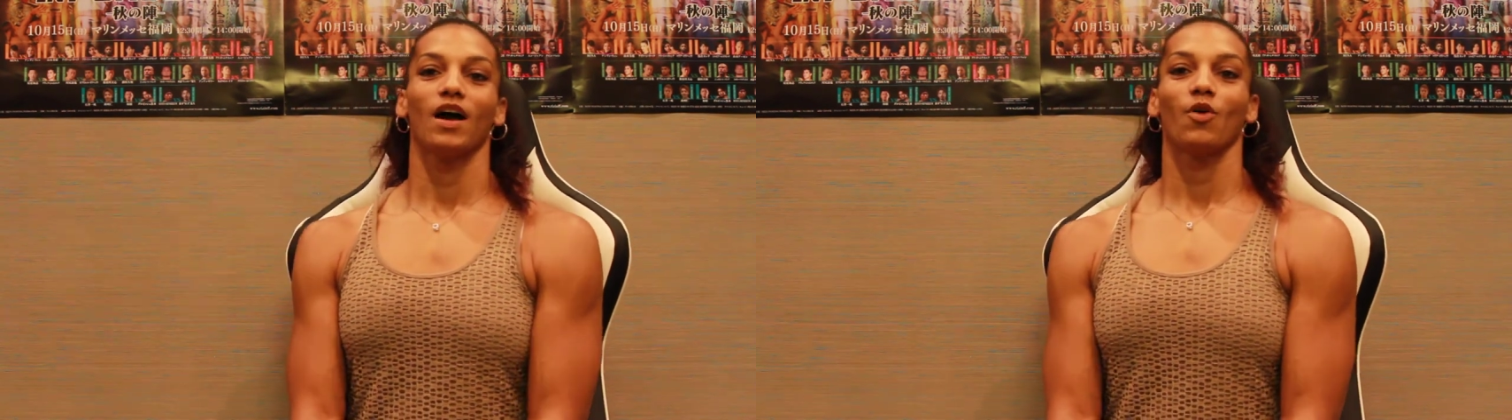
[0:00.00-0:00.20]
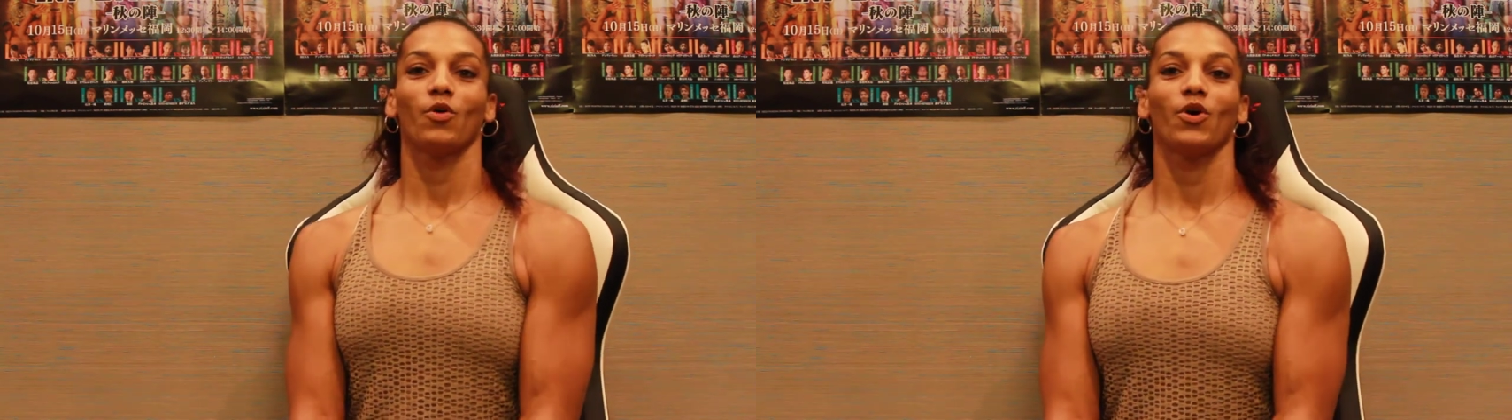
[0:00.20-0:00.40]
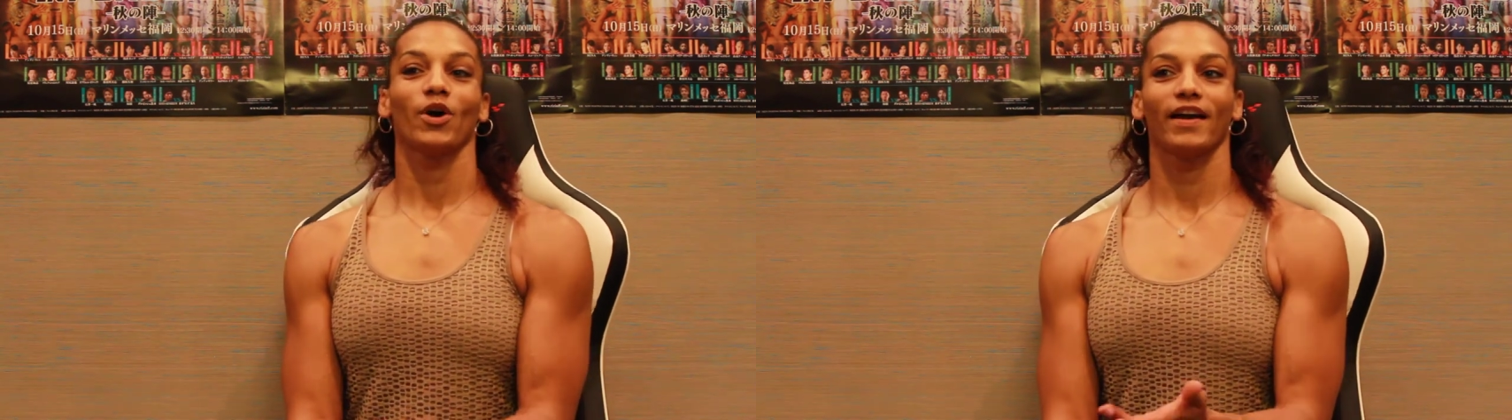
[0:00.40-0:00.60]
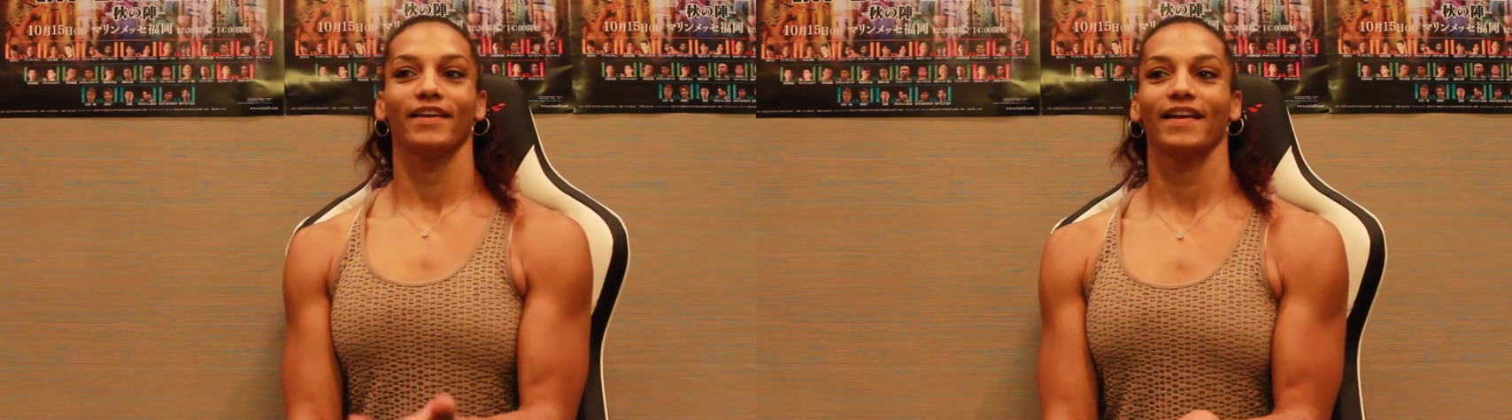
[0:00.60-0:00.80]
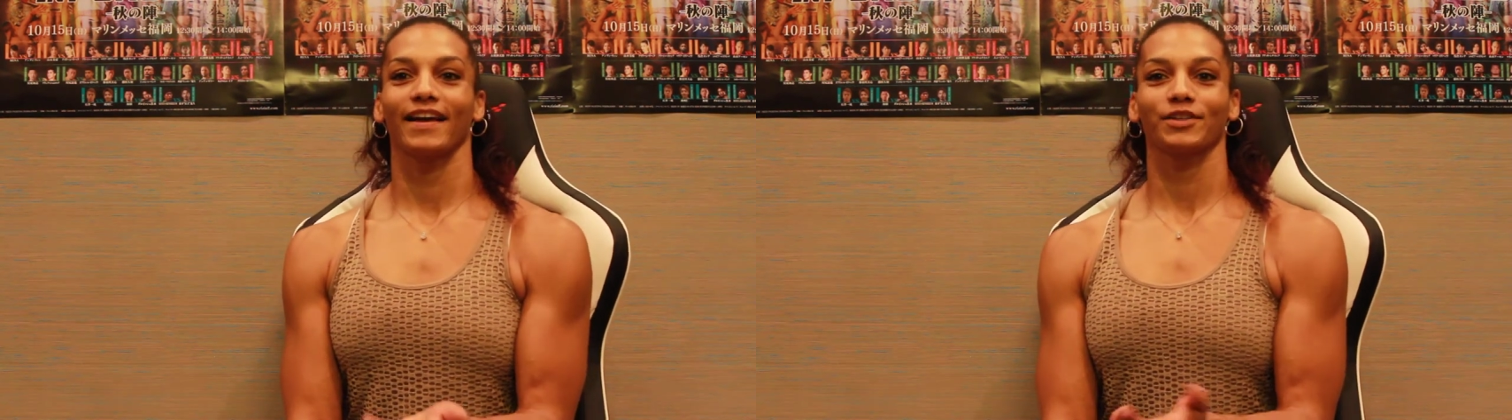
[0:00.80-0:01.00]
Well,
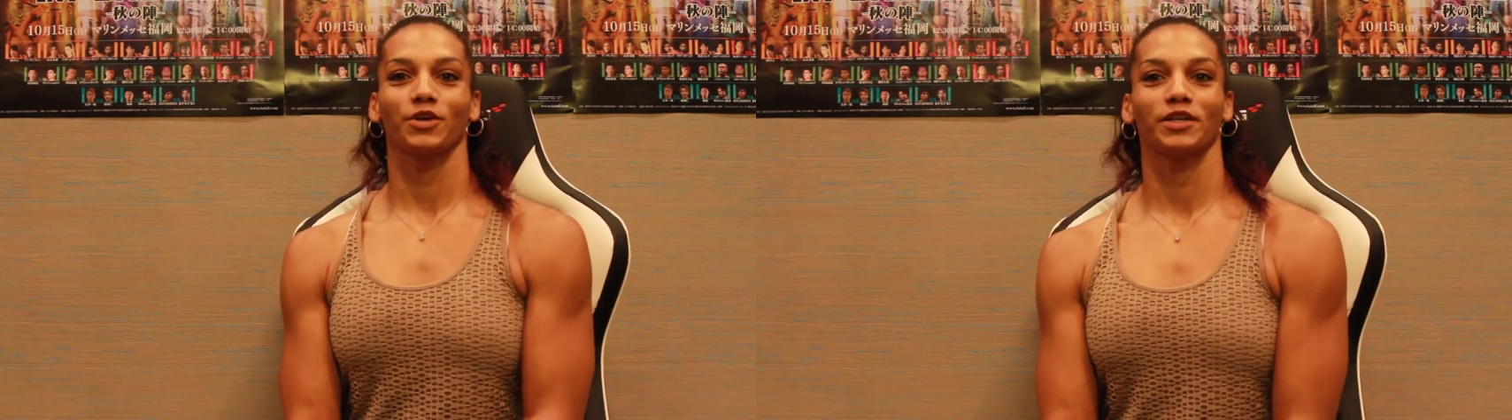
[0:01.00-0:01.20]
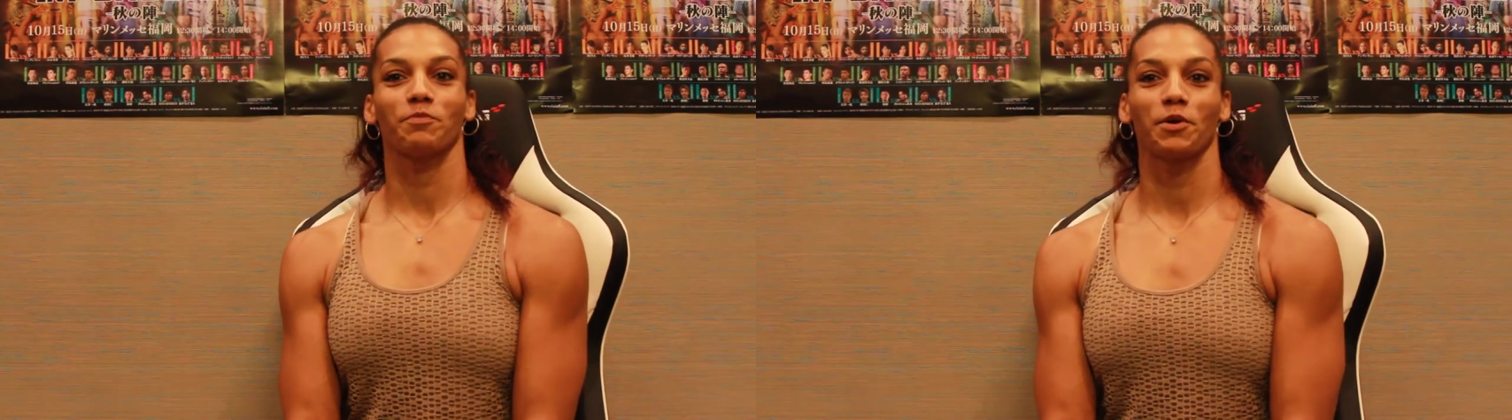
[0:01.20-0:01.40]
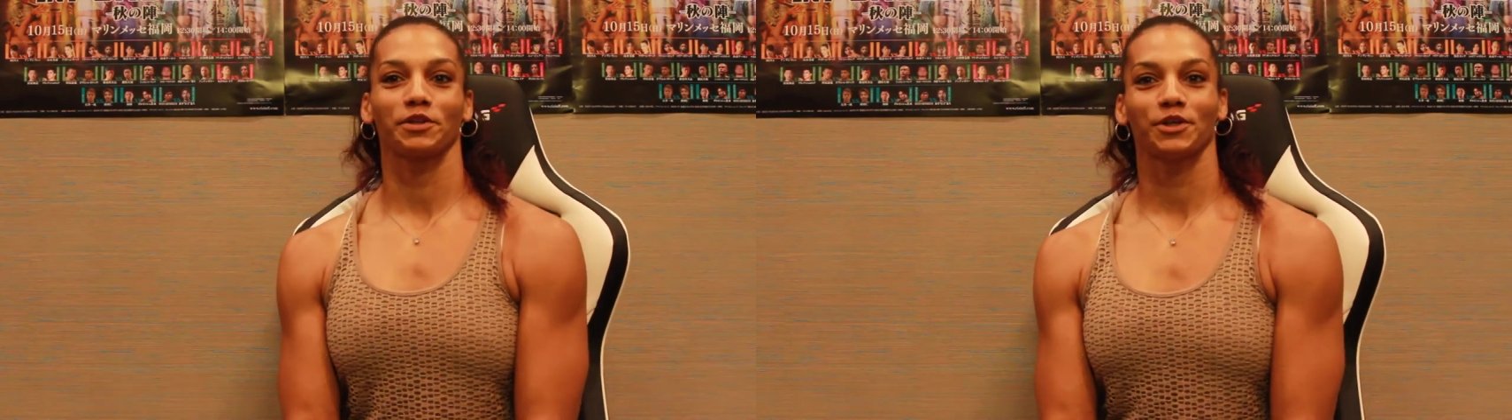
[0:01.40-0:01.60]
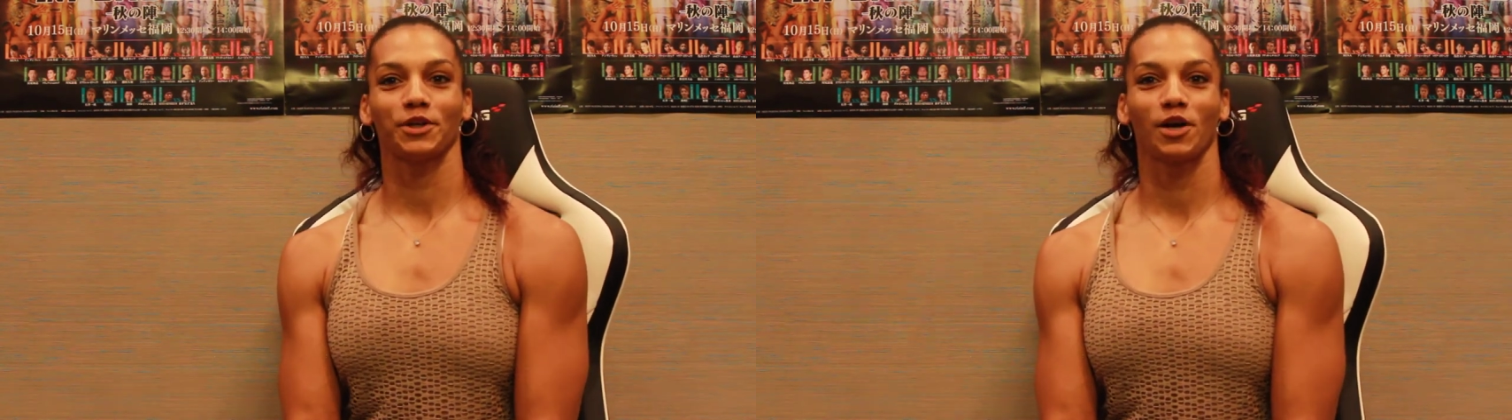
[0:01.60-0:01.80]
I spoke to her